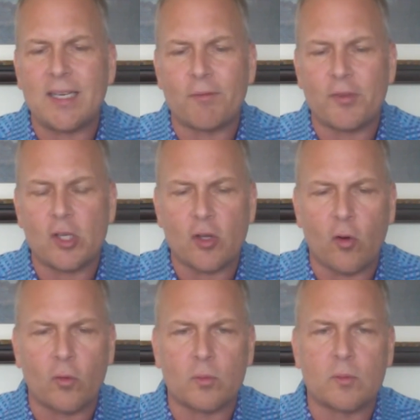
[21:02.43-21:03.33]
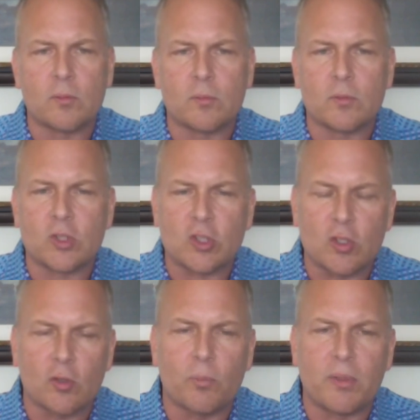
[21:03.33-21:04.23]
And if you don't
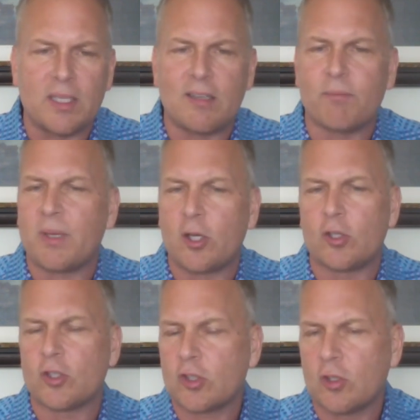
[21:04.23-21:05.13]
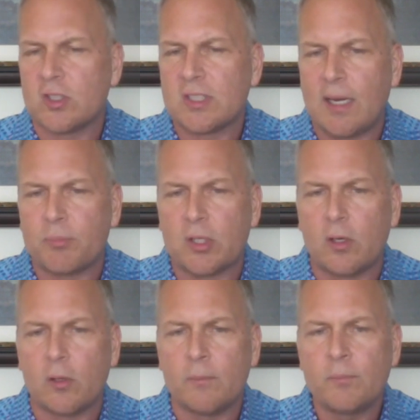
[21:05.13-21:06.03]
still believe me or you're still
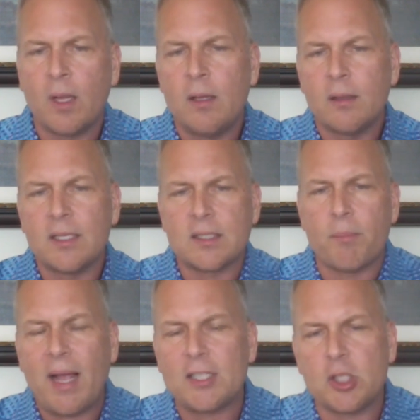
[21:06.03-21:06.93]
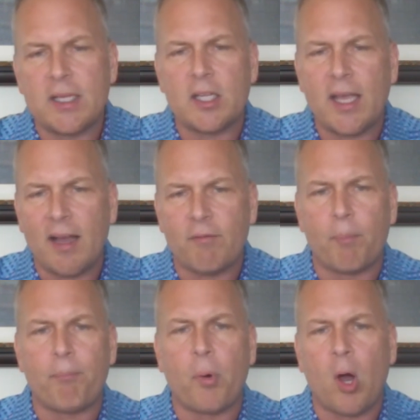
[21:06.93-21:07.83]
skeptical, let's imagine that you have
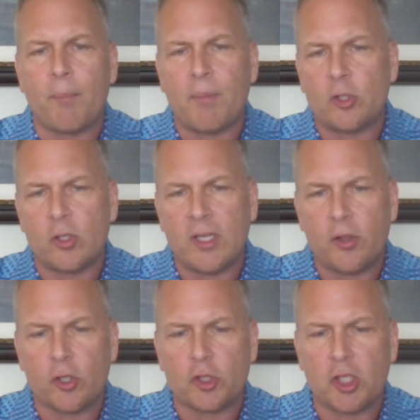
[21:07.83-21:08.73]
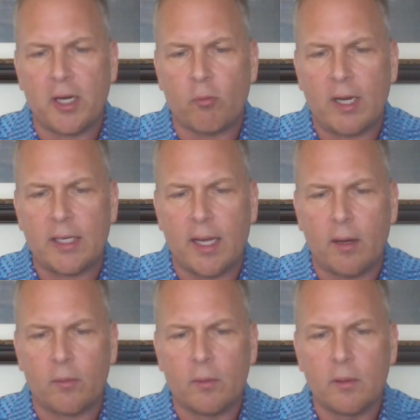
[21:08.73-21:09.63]
a bomb underneath your chair right
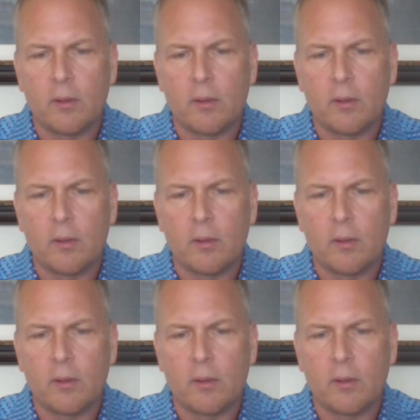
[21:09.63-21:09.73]
now.